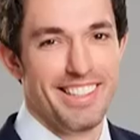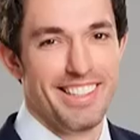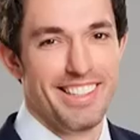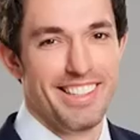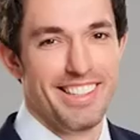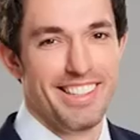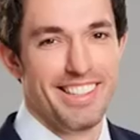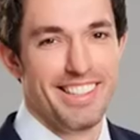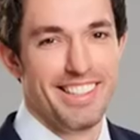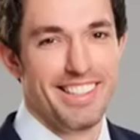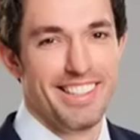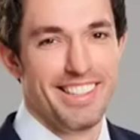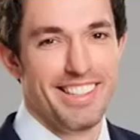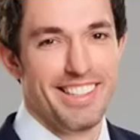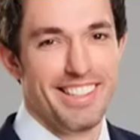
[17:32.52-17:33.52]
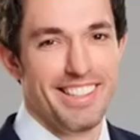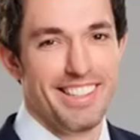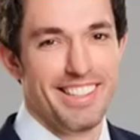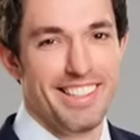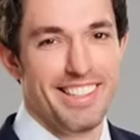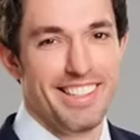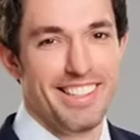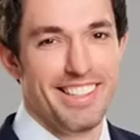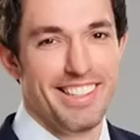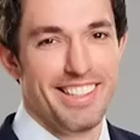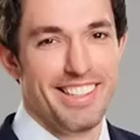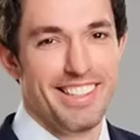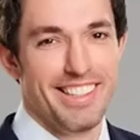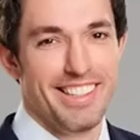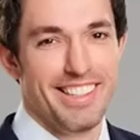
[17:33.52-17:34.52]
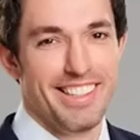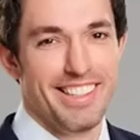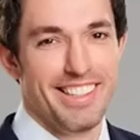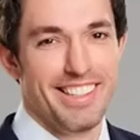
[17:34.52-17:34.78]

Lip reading: (not speaking)